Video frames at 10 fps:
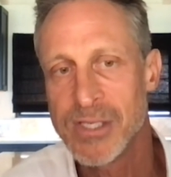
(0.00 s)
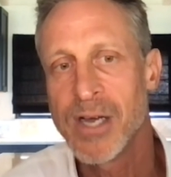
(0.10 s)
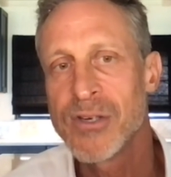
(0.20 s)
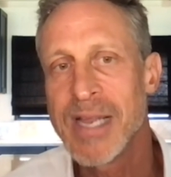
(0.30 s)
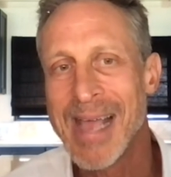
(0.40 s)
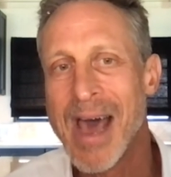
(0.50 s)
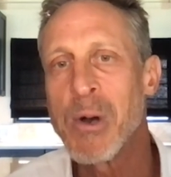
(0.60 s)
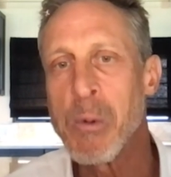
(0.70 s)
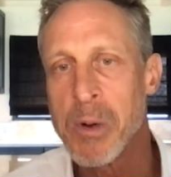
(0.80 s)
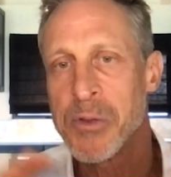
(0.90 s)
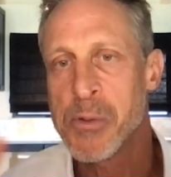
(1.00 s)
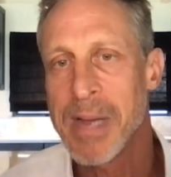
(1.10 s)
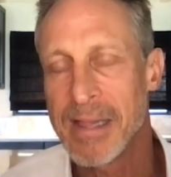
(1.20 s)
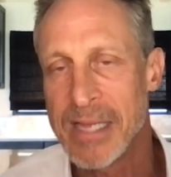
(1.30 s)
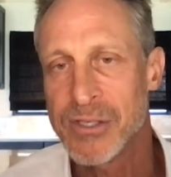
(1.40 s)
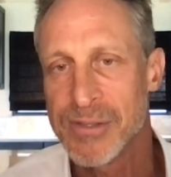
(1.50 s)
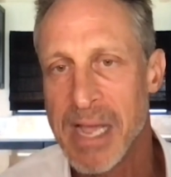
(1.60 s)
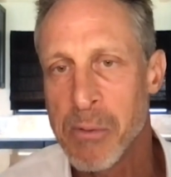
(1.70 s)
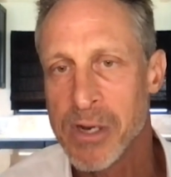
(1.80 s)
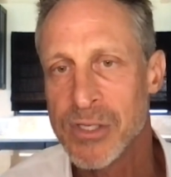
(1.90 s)
It's understanding how to work with your biological
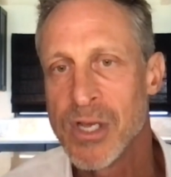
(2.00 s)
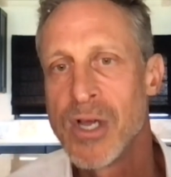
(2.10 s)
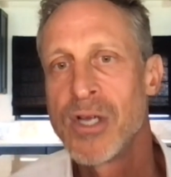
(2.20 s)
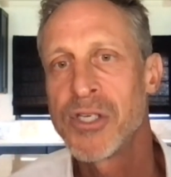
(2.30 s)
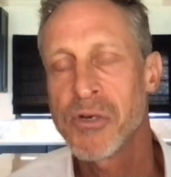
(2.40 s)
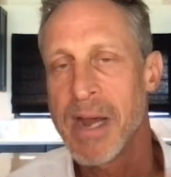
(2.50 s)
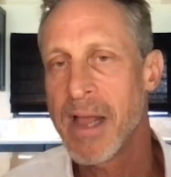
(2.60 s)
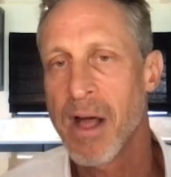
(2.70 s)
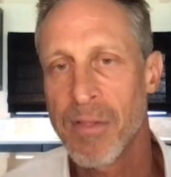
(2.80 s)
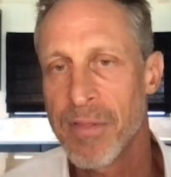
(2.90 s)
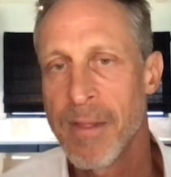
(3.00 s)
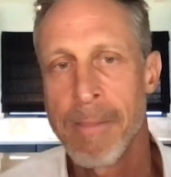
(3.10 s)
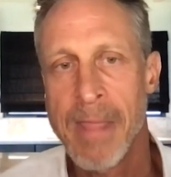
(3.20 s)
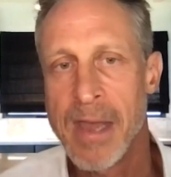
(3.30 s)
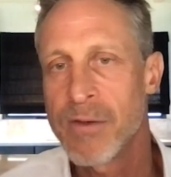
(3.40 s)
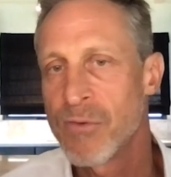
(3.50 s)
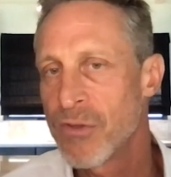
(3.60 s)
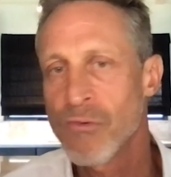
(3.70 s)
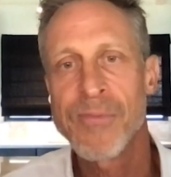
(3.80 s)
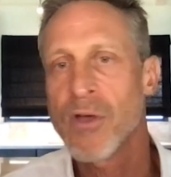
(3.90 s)
networks to create health. And
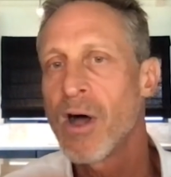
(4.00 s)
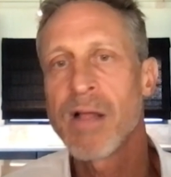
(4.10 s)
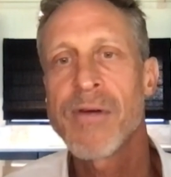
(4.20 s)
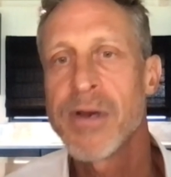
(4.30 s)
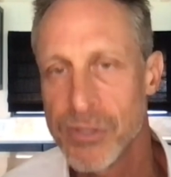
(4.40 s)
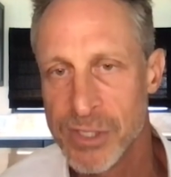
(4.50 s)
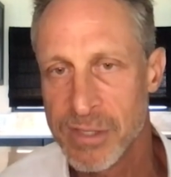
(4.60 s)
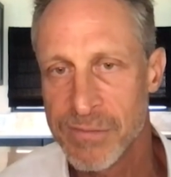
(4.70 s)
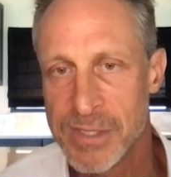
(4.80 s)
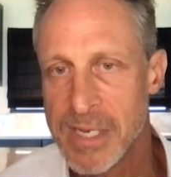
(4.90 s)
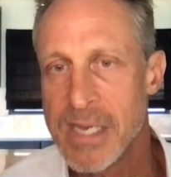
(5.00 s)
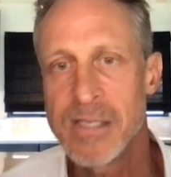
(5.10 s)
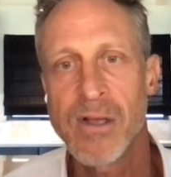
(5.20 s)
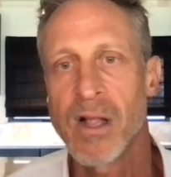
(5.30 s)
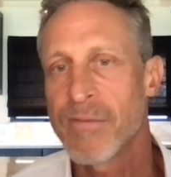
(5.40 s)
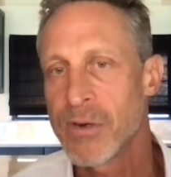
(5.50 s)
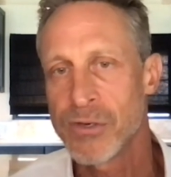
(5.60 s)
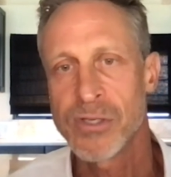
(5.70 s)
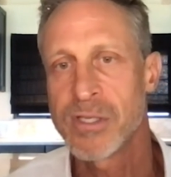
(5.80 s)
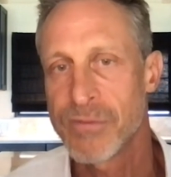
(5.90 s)
it disrupts all of our notions of disease, all of
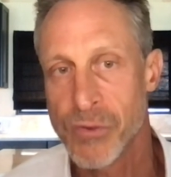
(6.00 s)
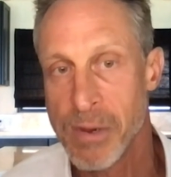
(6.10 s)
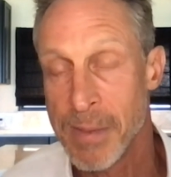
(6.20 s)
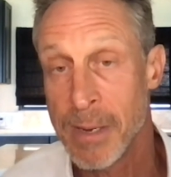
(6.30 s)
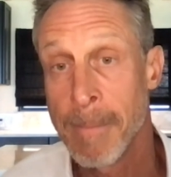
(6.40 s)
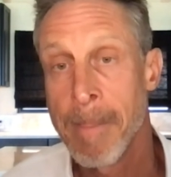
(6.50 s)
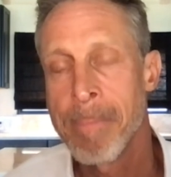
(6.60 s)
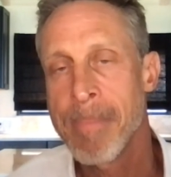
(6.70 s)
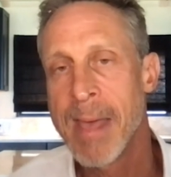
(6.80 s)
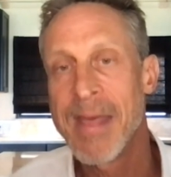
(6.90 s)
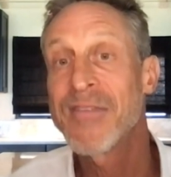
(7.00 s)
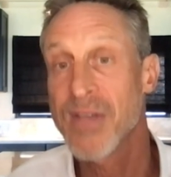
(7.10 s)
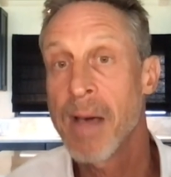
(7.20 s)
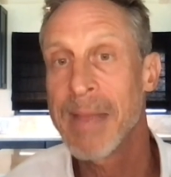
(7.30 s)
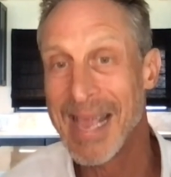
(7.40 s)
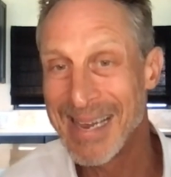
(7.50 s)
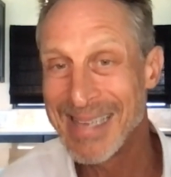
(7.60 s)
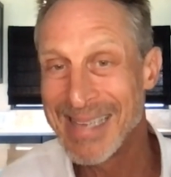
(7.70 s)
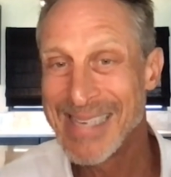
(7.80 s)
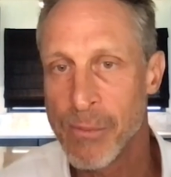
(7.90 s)
our notions of treatment. And that's coming
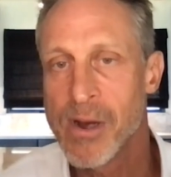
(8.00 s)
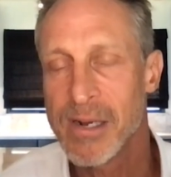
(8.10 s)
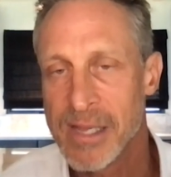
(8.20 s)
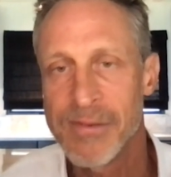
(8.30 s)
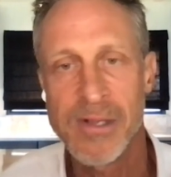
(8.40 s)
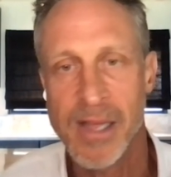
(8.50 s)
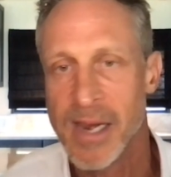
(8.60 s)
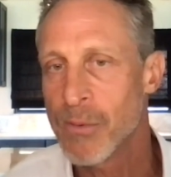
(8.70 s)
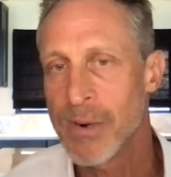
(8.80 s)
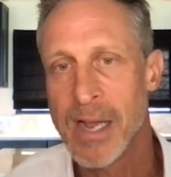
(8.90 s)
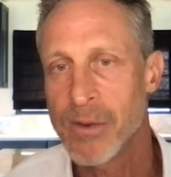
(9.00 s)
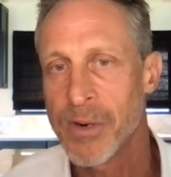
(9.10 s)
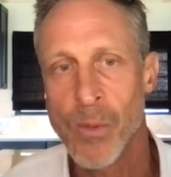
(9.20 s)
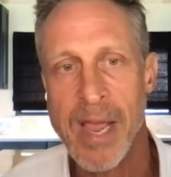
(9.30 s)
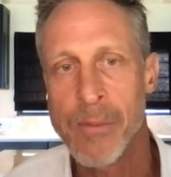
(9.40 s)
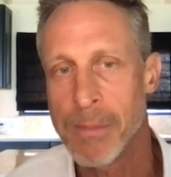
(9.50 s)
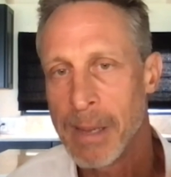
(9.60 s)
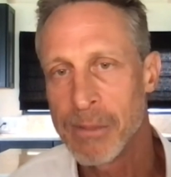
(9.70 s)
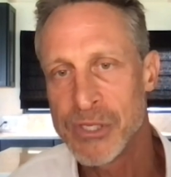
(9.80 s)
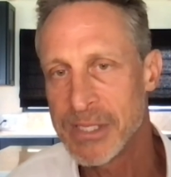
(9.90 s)
and it's here. And we're at Cleveland Clinic. We're not going away.
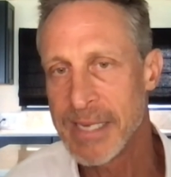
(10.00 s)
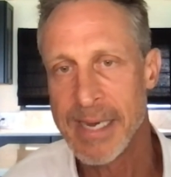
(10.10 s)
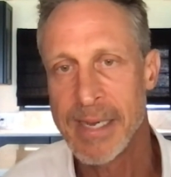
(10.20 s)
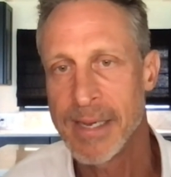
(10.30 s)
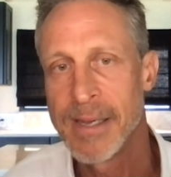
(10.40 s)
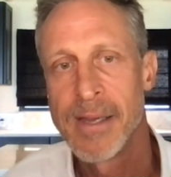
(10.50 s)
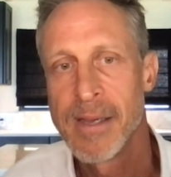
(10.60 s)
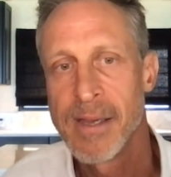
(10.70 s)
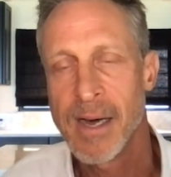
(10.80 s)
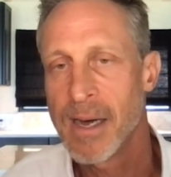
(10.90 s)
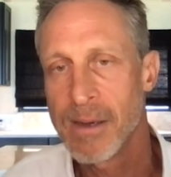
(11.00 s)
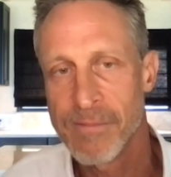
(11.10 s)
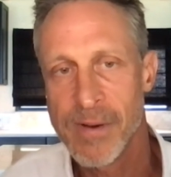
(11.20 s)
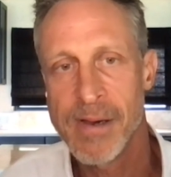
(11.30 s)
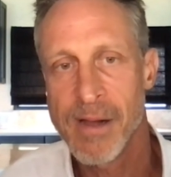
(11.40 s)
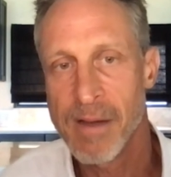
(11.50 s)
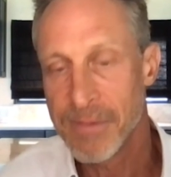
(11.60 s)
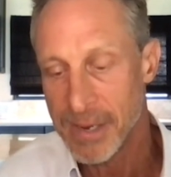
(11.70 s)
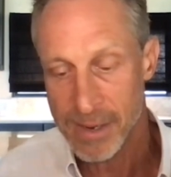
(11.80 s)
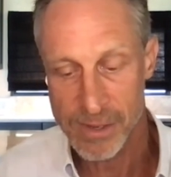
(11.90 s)
We're publishing data uh, very
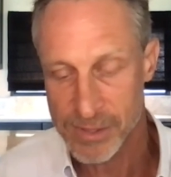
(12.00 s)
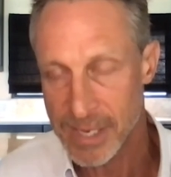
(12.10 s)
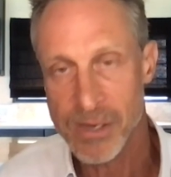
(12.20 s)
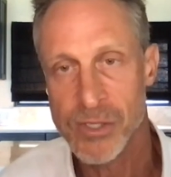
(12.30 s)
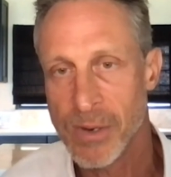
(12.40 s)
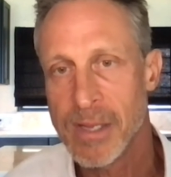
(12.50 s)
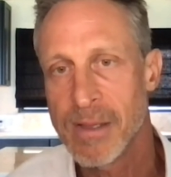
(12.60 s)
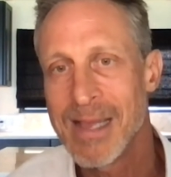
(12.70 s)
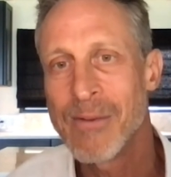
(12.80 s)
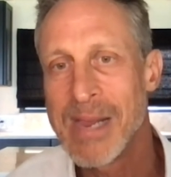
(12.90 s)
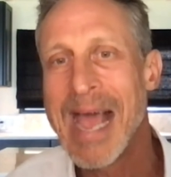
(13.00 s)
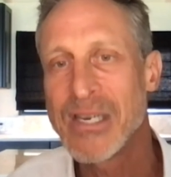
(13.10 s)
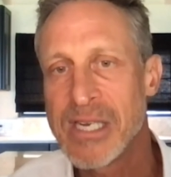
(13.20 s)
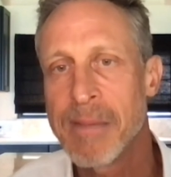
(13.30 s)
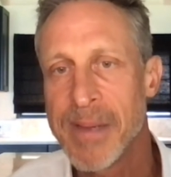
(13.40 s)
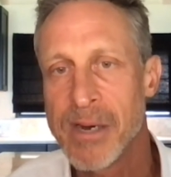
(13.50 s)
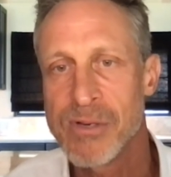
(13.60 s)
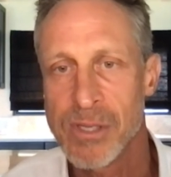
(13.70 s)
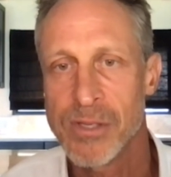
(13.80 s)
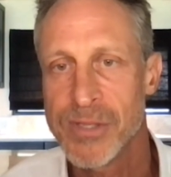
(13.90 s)
often in our center showing that we actually get
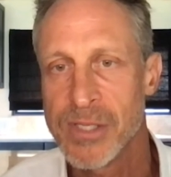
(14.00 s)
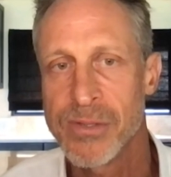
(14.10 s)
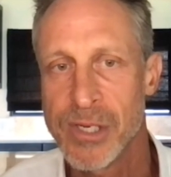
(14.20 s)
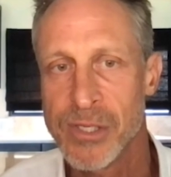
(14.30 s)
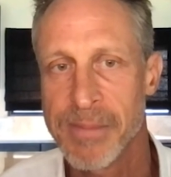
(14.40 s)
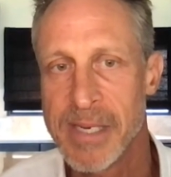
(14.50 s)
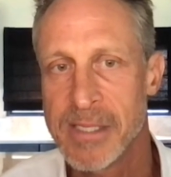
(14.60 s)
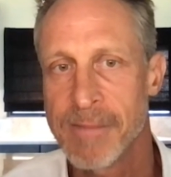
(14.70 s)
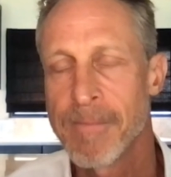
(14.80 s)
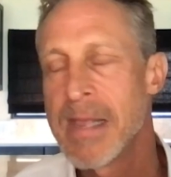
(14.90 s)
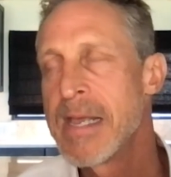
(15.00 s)
better results than traditional medicine.